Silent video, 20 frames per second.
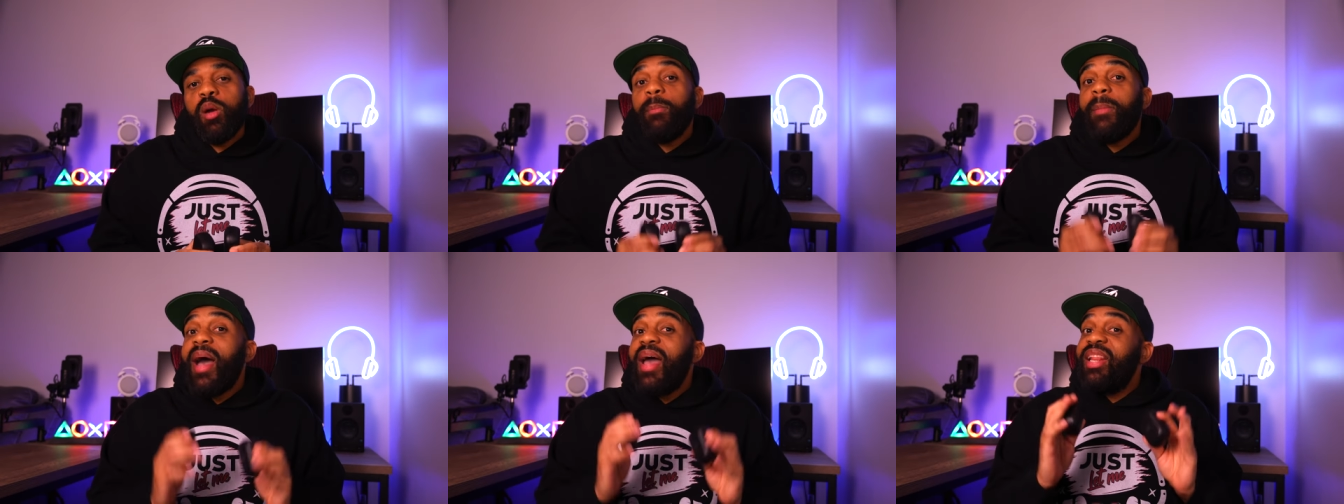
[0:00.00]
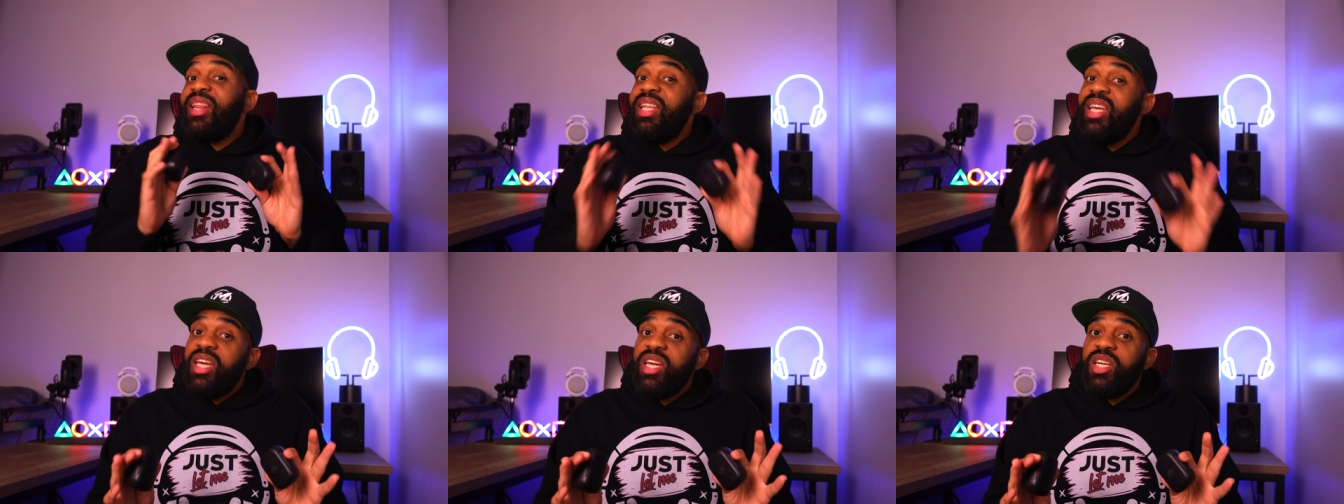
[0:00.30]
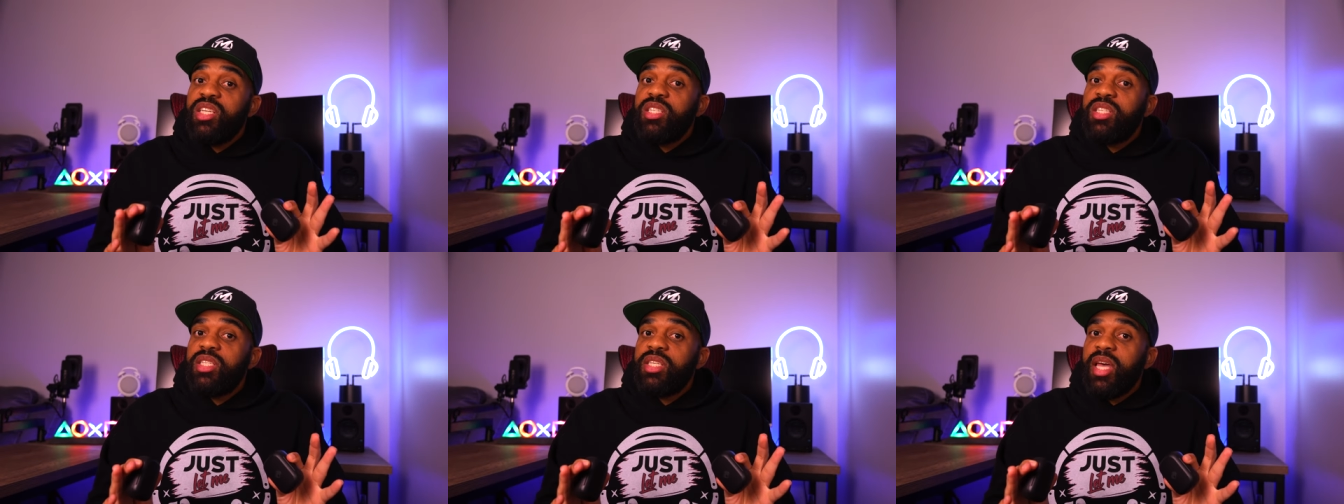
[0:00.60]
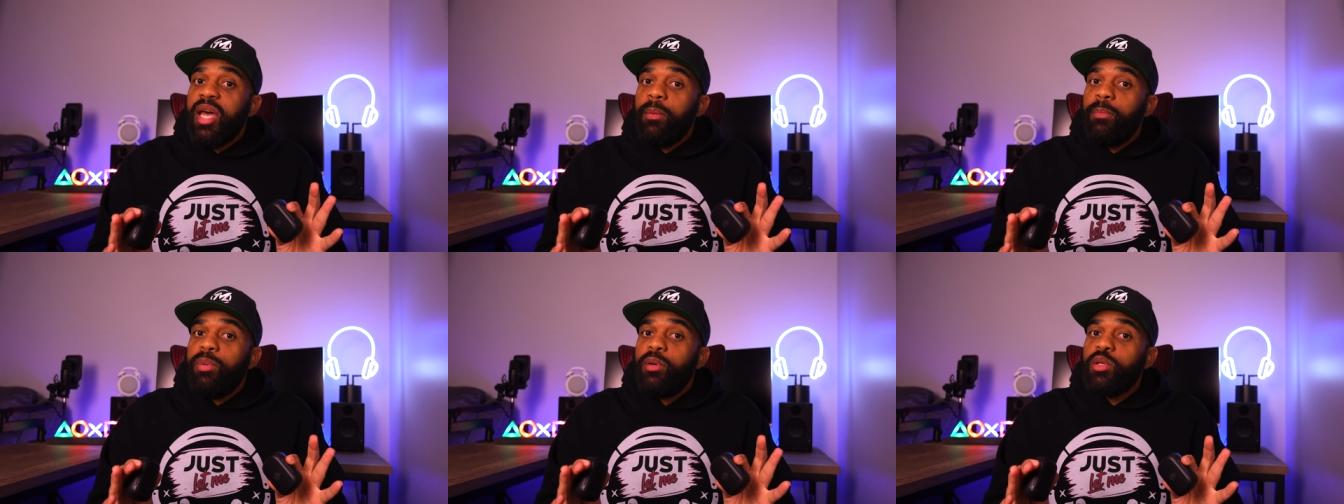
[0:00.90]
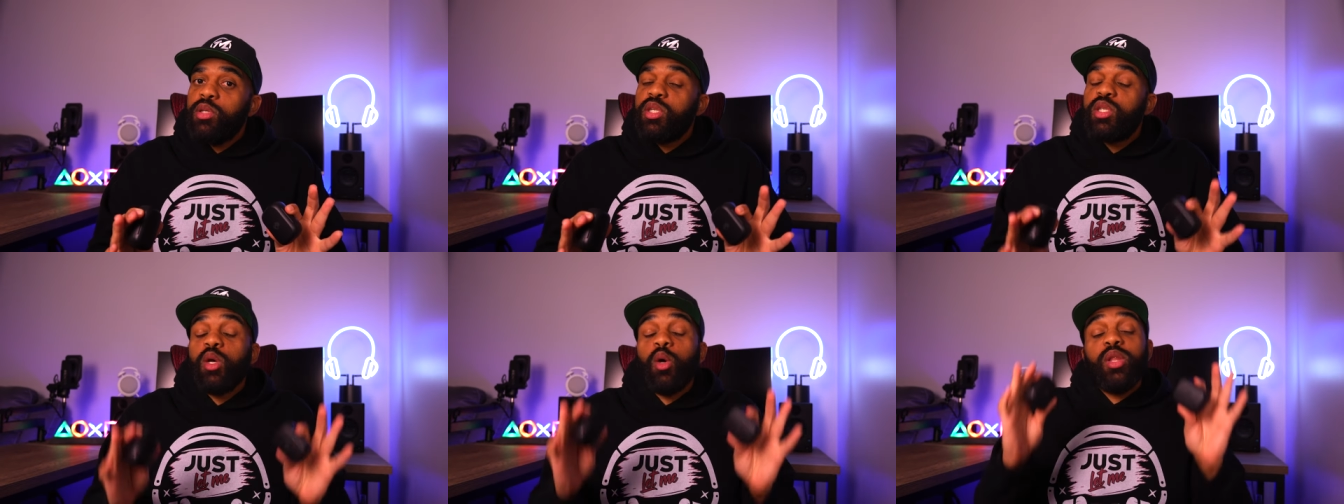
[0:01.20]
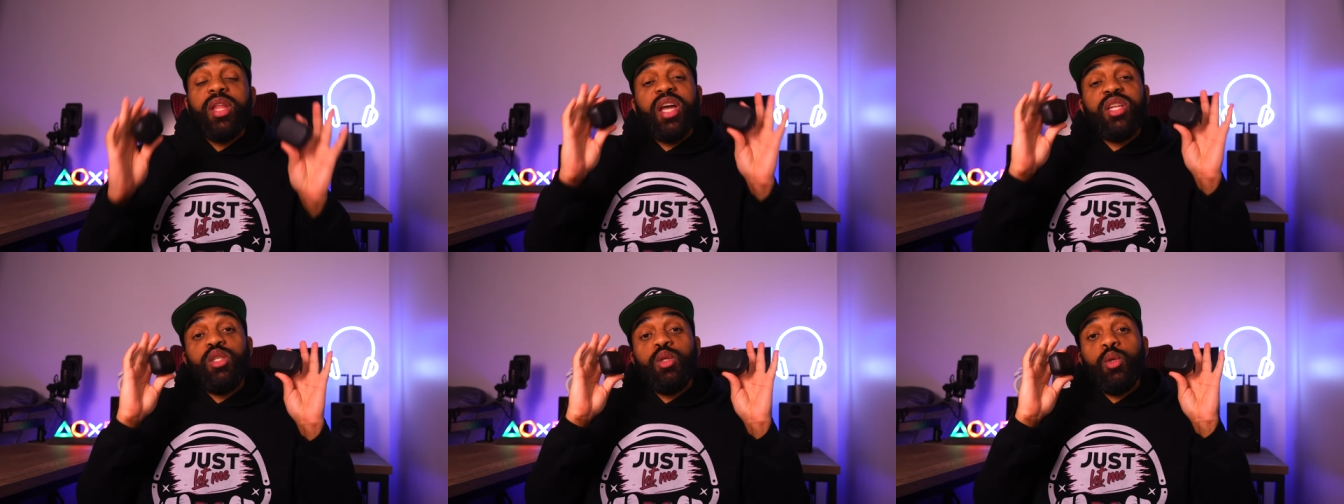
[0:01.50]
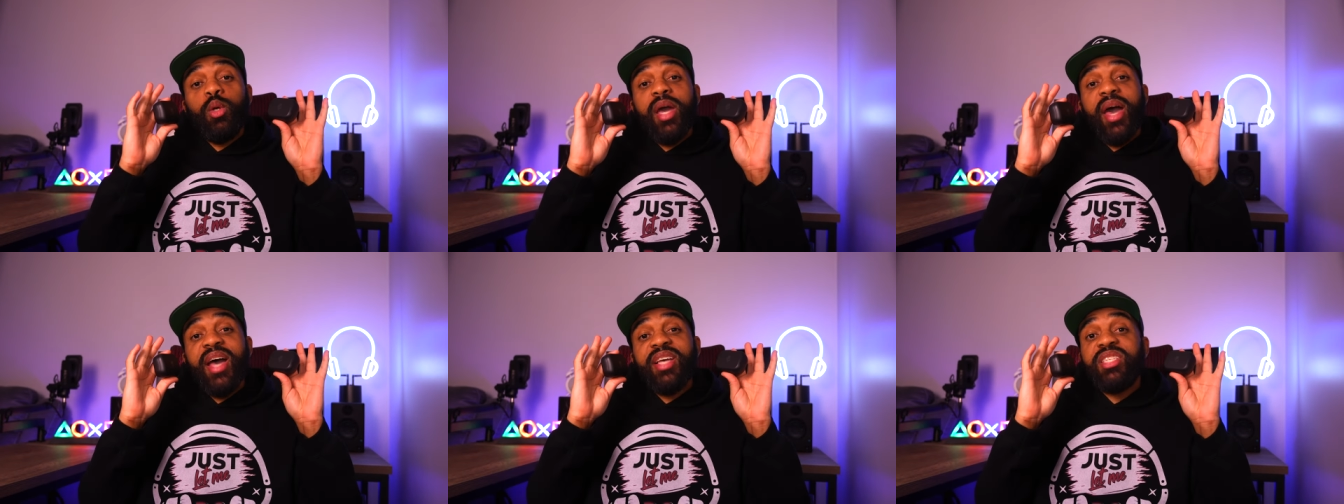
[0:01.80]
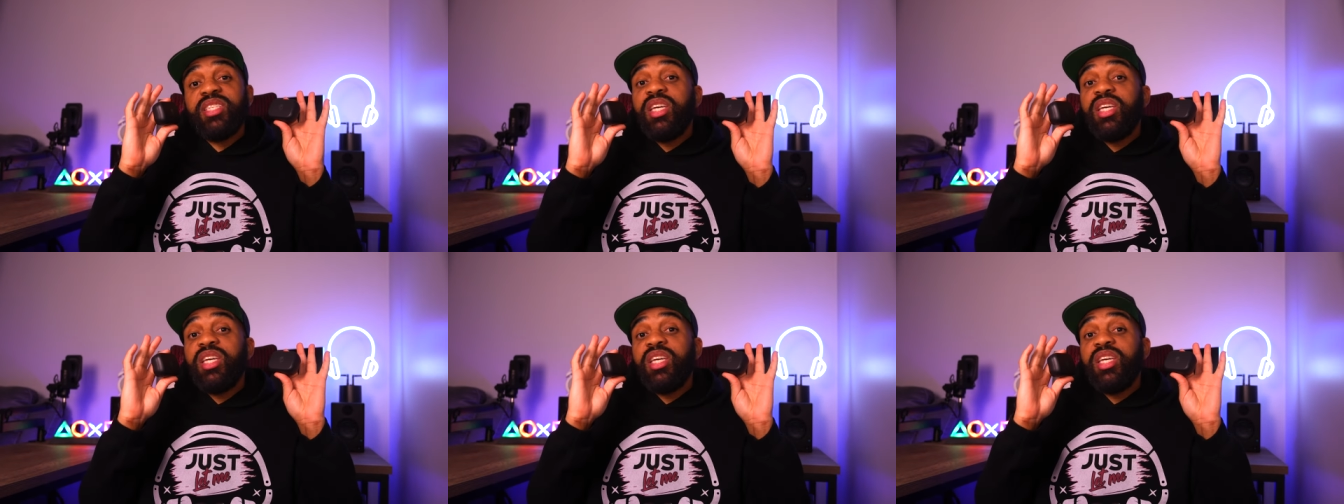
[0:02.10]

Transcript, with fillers: my leakage samples so that you guys